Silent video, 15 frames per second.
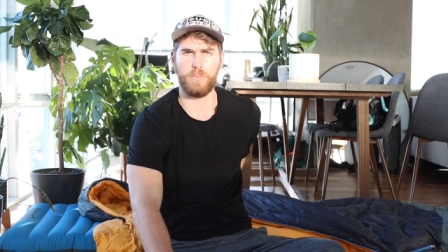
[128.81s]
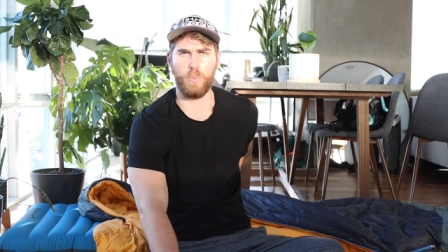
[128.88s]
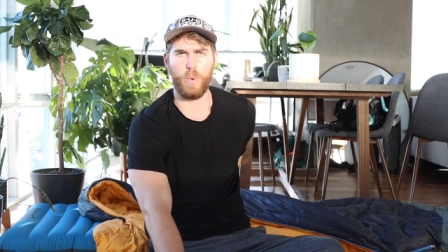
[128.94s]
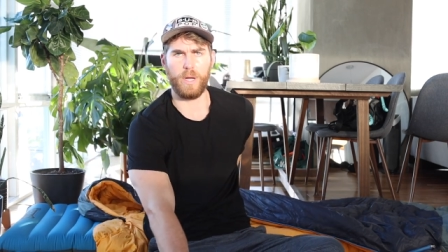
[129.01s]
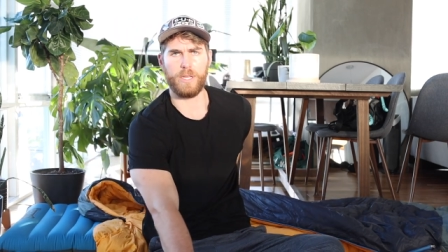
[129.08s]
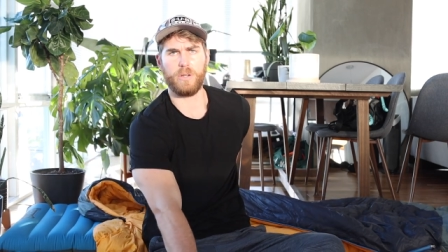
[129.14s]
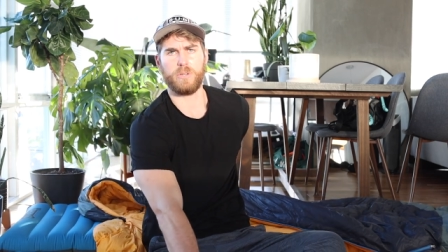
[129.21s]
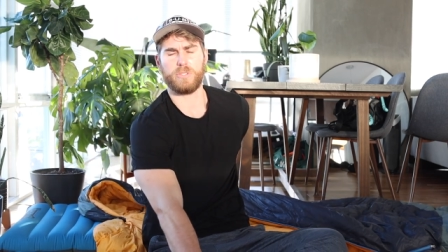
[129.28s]

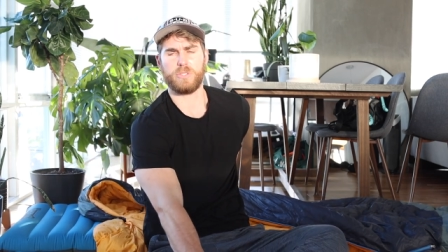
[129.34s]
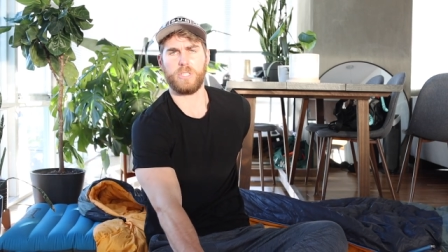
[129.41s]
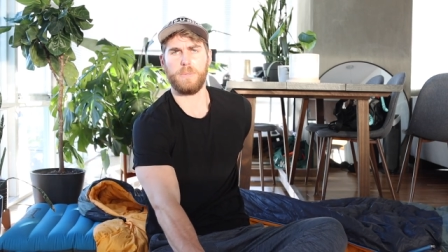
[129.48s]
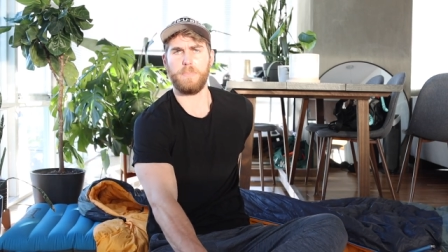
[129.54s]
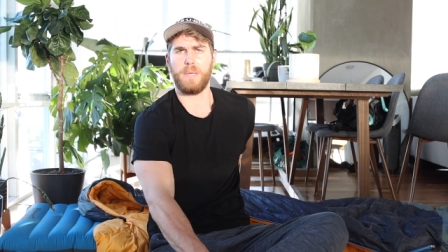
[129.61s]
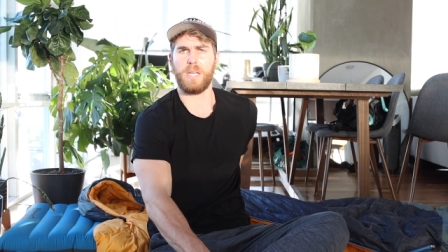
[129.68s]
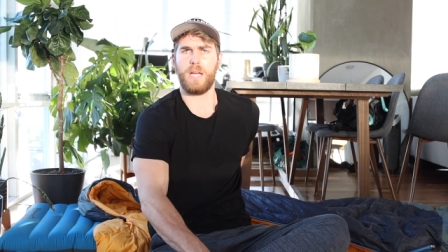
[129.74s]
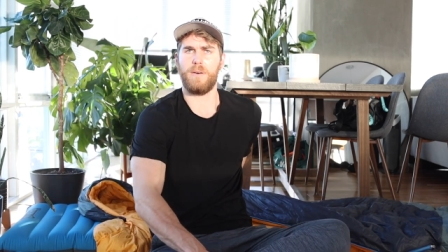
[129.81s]
what your
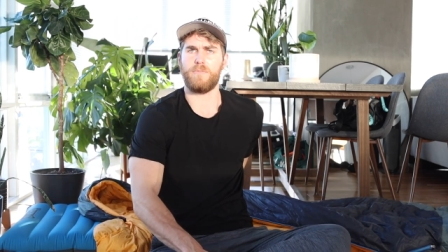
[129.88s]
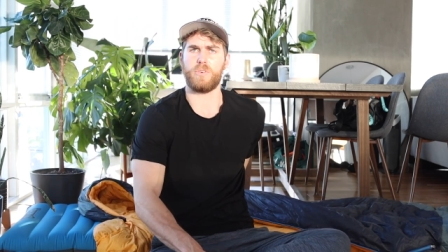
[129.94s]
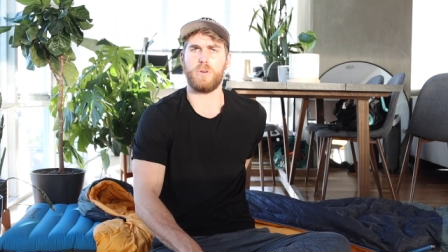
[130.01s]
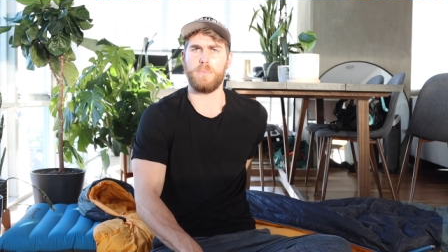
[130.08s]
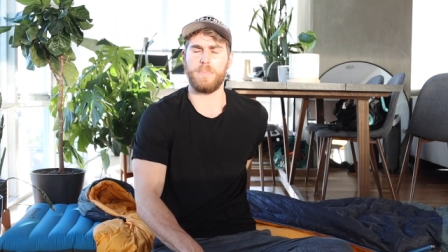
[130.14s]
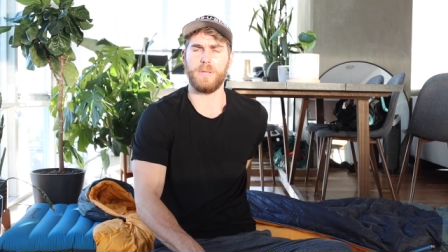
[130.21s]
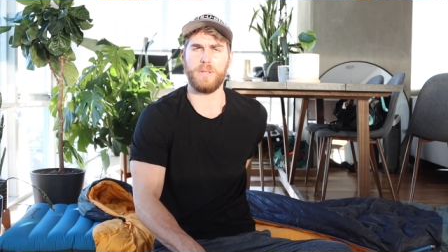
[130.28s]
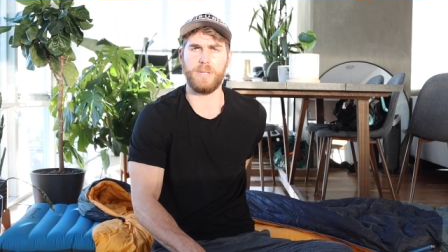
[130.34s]
sleeping
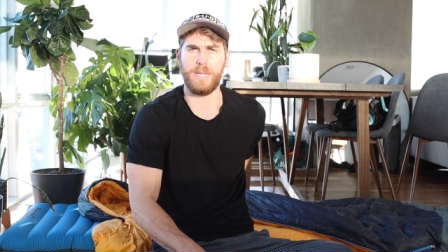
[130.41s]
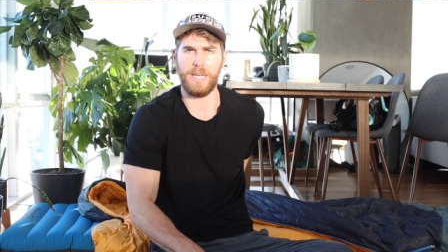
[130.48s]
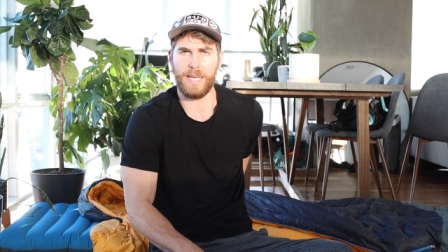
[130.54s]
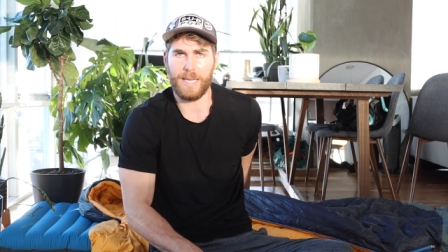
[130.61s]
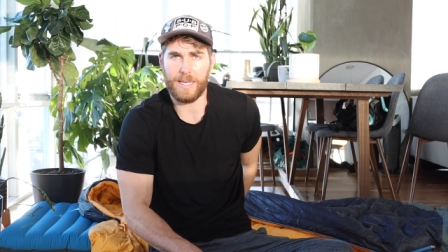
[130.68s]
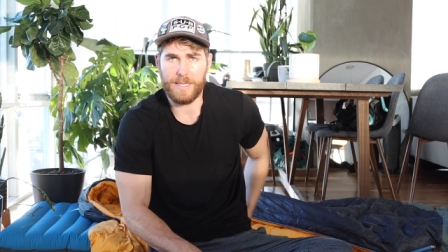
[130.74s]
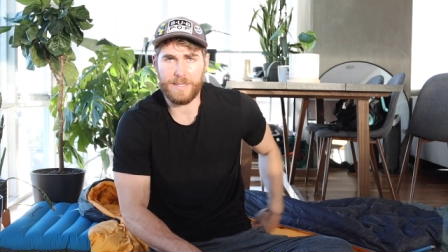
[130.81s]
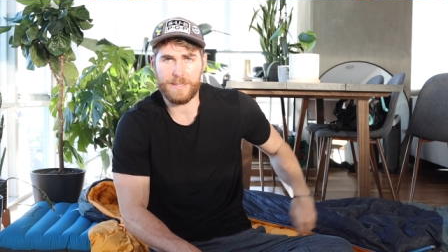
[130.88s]
comfortability
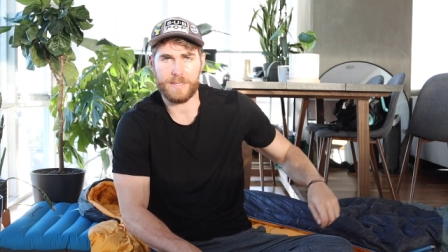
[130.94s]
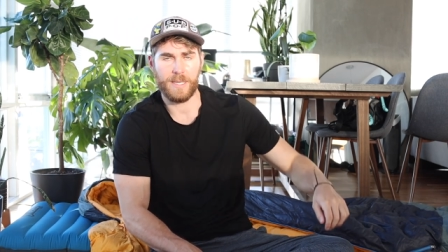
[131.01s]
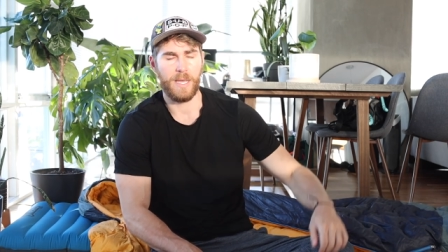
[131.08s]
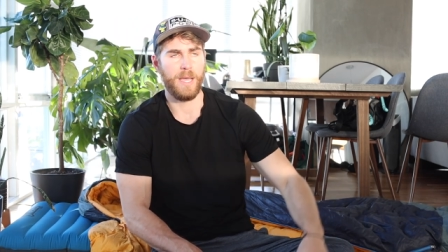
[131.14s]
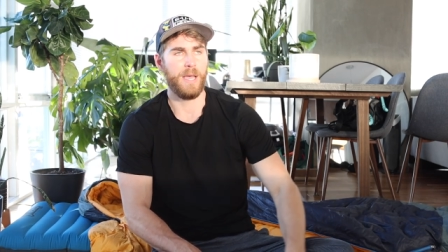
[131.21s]
is.